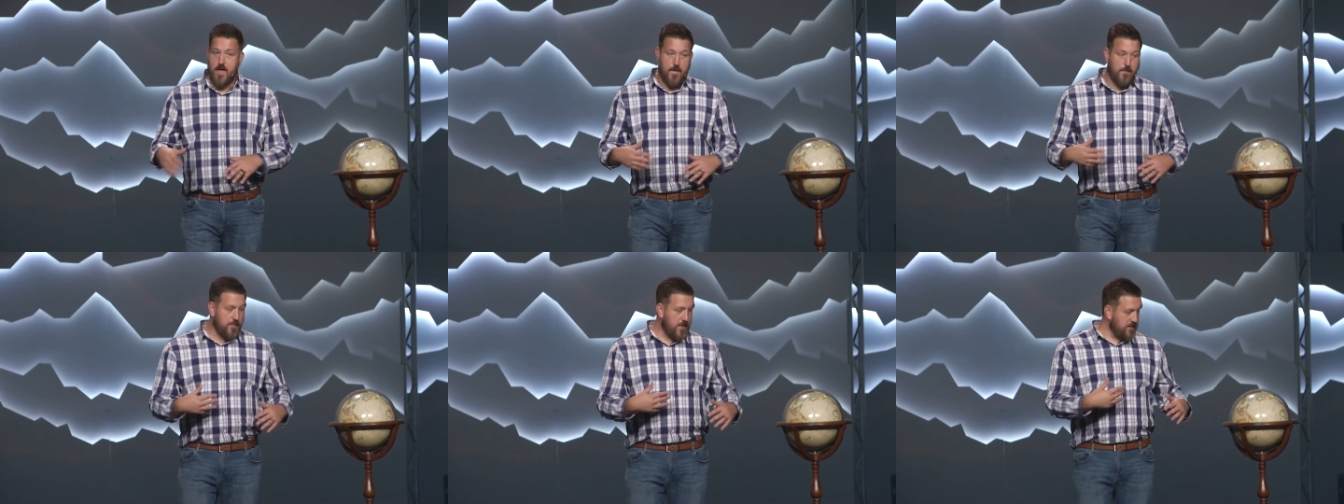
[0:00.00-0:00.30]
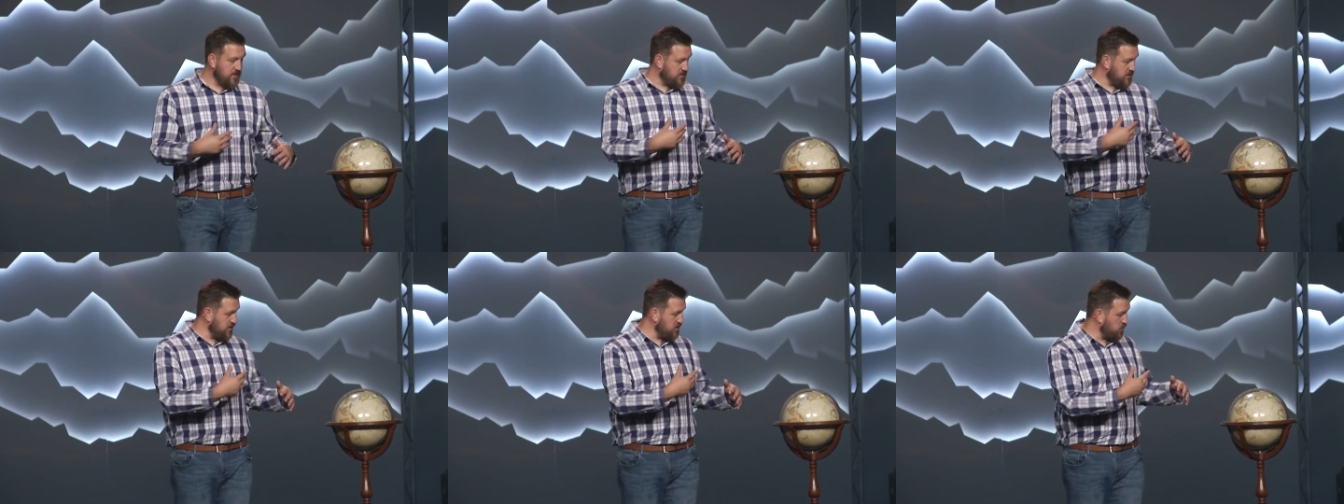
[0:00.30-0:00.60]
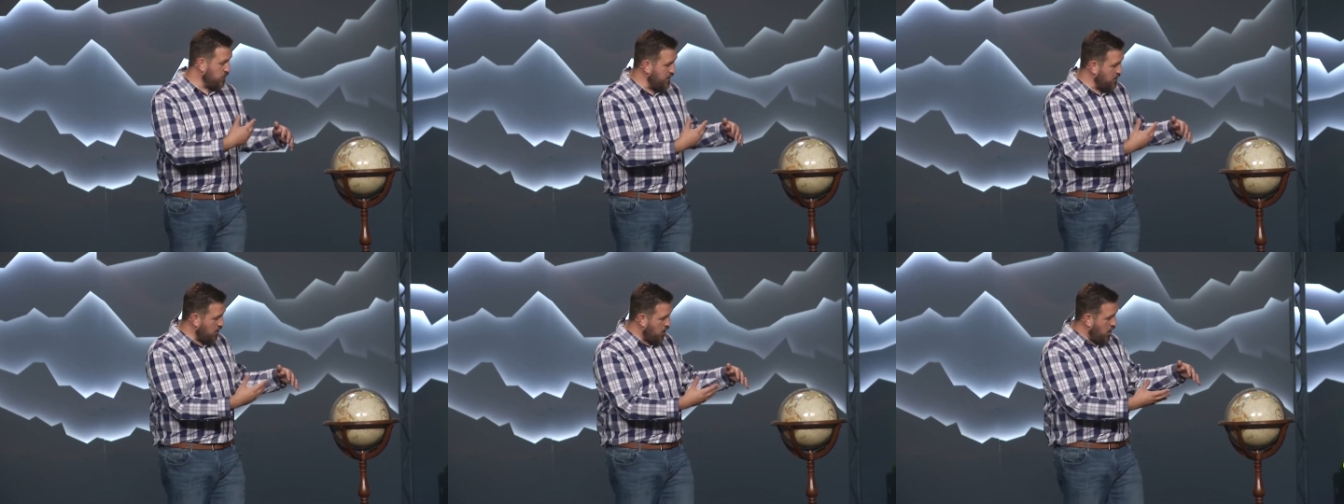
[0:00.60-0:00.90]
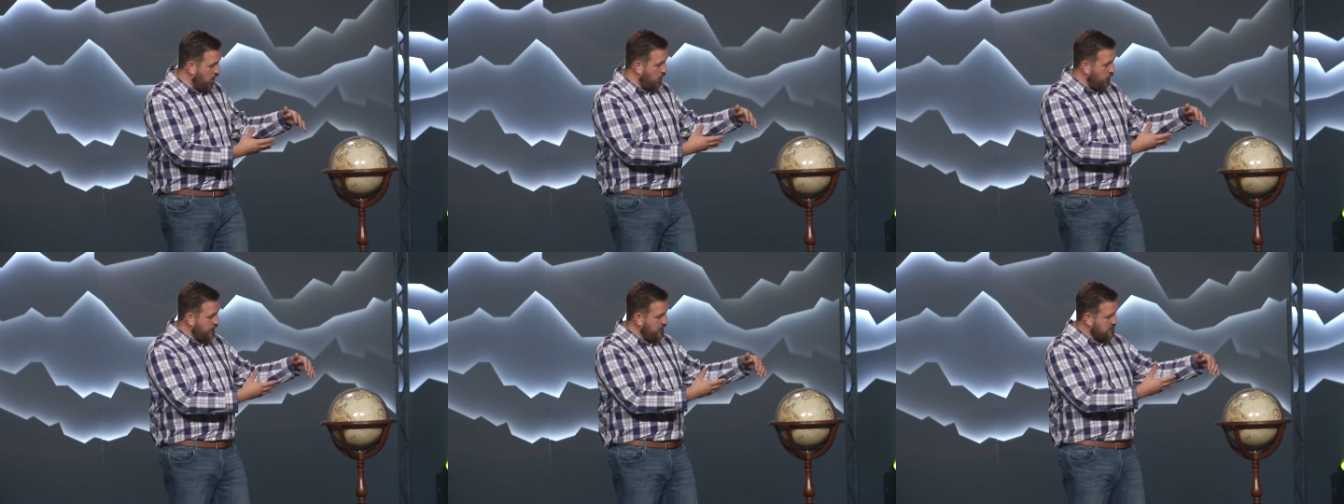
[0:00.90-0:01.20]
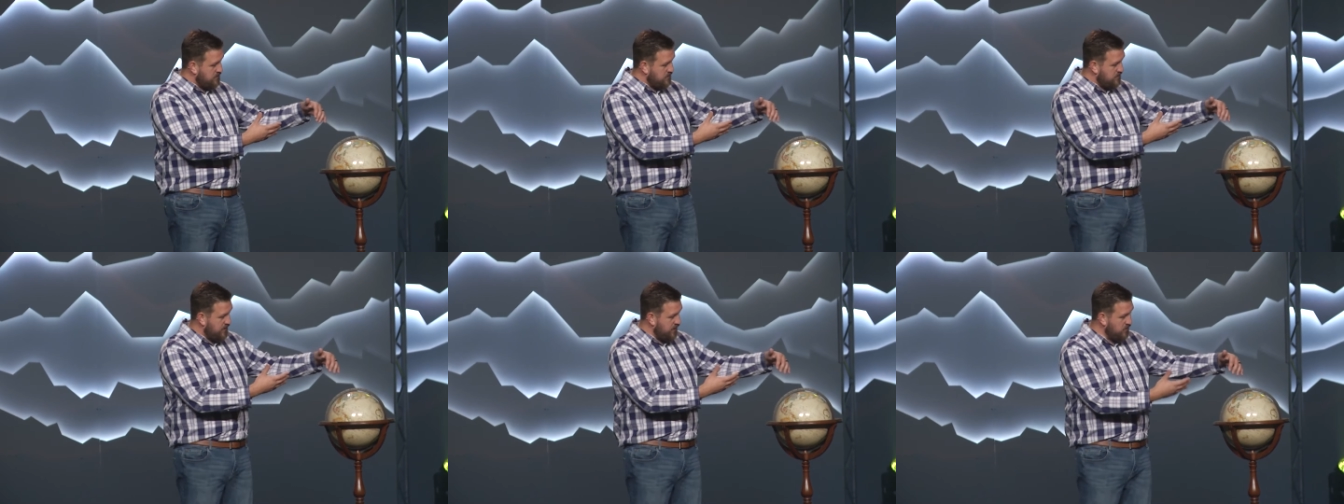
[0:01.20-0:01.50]
And since we are
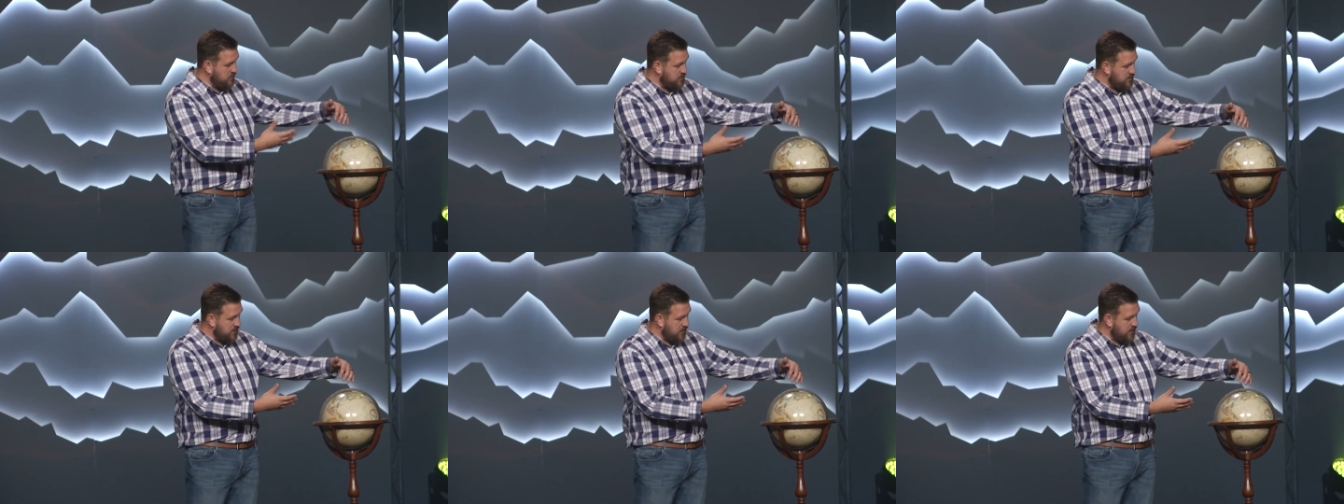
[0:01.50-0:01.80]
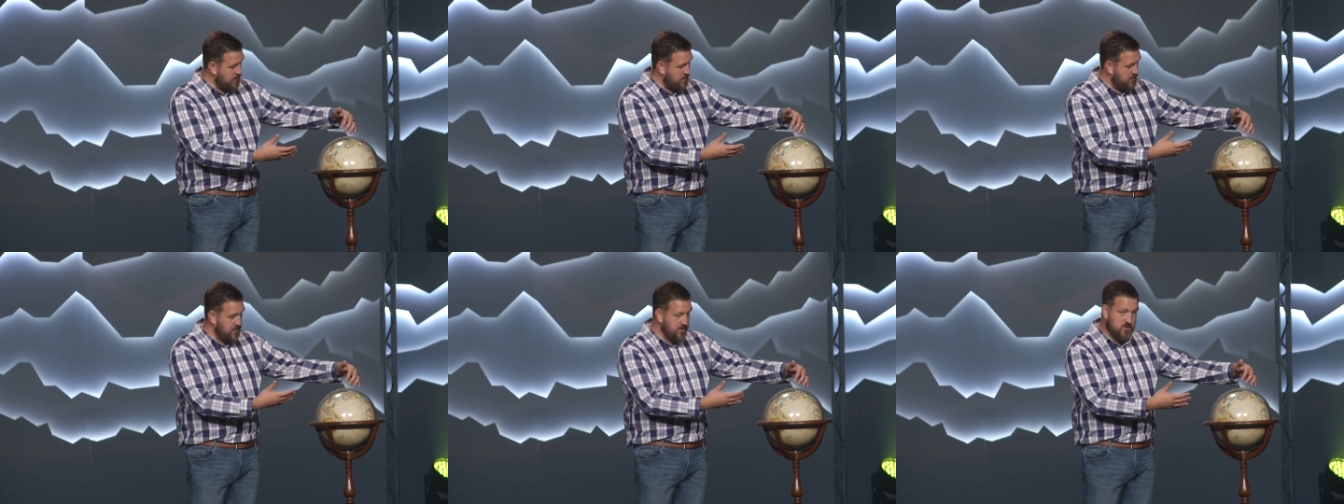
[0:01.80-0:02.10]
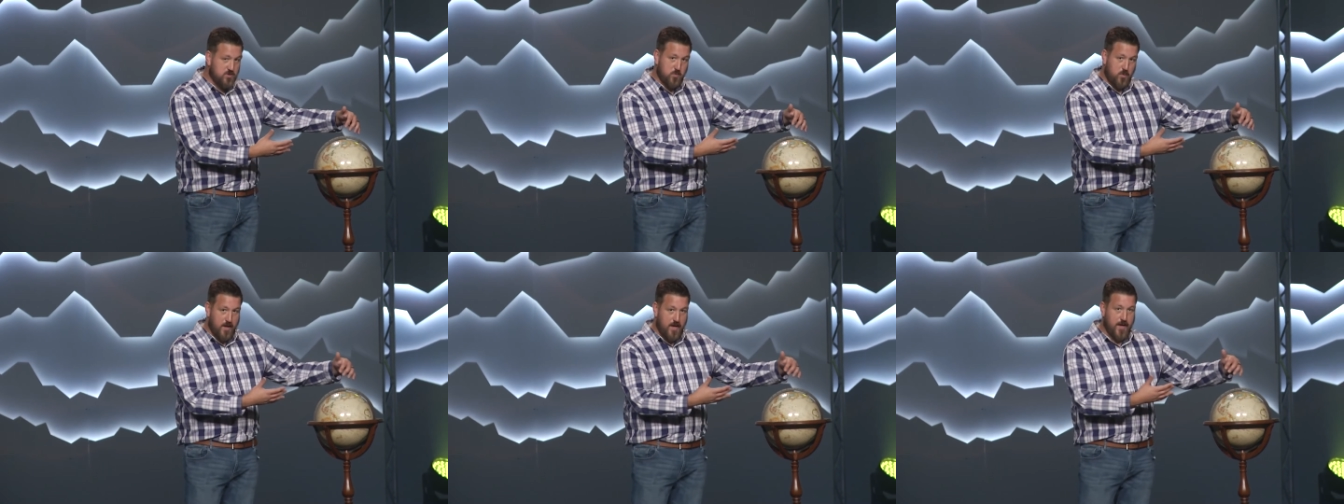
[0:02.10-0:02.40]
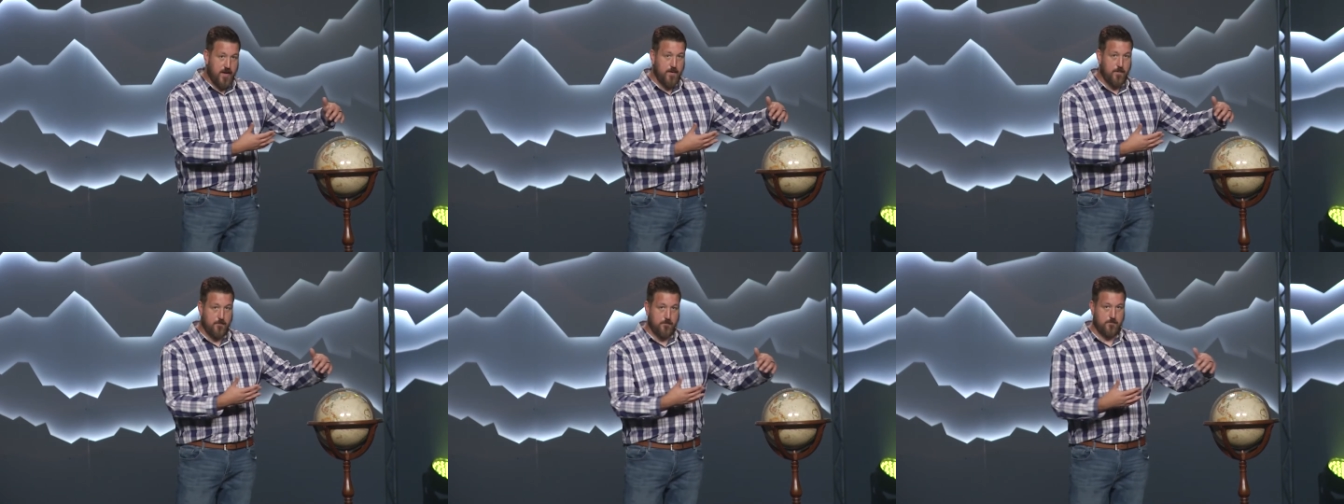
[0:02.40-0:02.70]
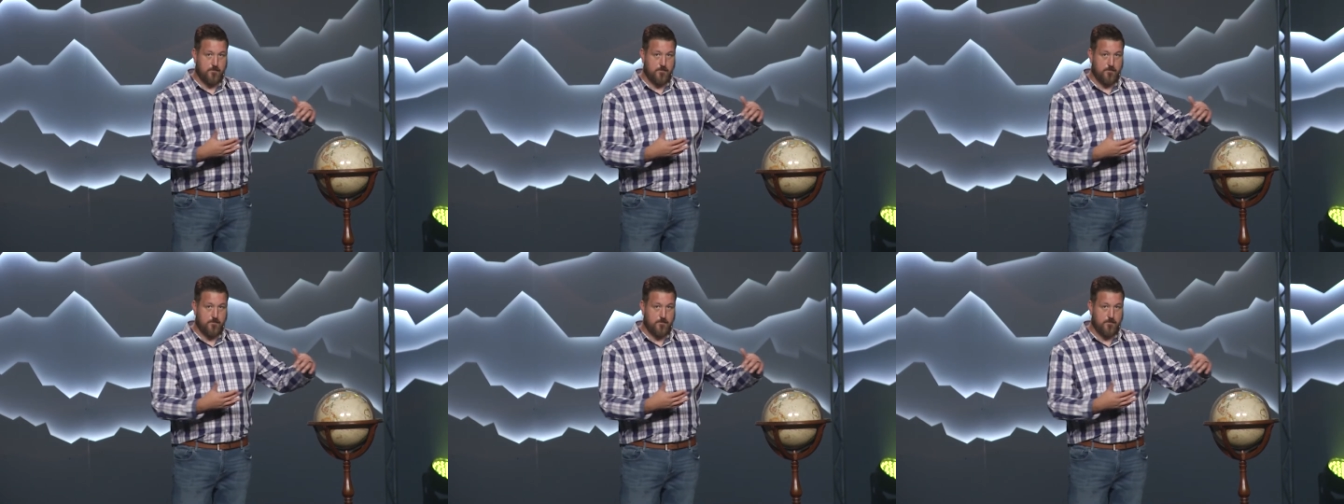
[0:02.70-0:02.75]
always tilted this way,